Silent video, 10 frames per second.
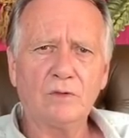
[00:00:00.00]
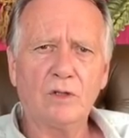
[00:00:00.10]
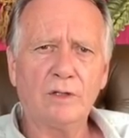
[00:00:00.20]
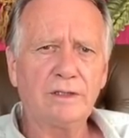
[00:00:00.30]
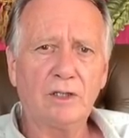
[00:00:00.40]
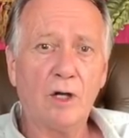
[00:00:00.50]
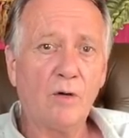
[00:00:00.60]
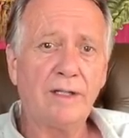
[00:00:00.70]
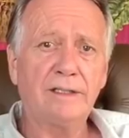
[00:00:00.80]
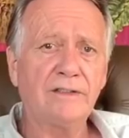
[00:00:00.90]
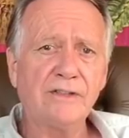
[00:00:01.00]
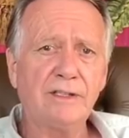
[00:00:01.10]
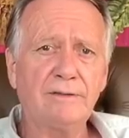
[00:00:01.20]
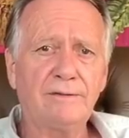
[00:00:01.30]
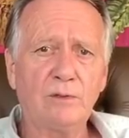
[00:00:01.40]
going to go in and
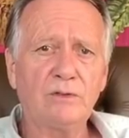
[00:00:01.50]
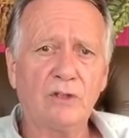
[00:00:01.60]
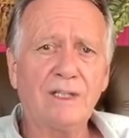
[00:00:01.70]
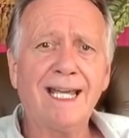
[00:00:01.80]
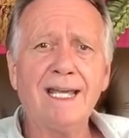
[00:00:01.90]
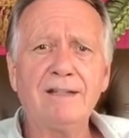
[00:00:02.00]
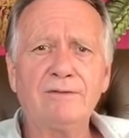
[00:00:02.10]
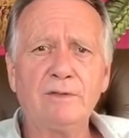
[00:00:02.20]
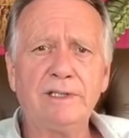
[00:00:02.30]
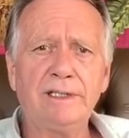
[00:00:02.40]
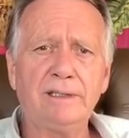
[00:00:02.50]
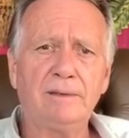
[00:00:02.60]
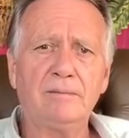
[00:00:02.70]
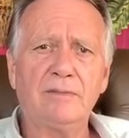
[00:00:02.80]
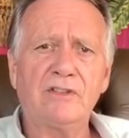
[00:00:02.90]
see if it was okay if we
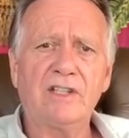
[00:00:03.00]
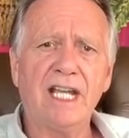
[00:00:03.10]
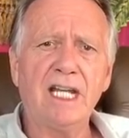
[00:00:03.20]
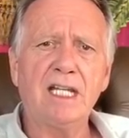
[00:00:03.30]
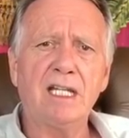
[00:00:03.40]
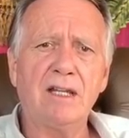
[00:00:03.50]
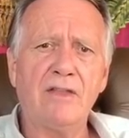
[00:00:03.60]
stayed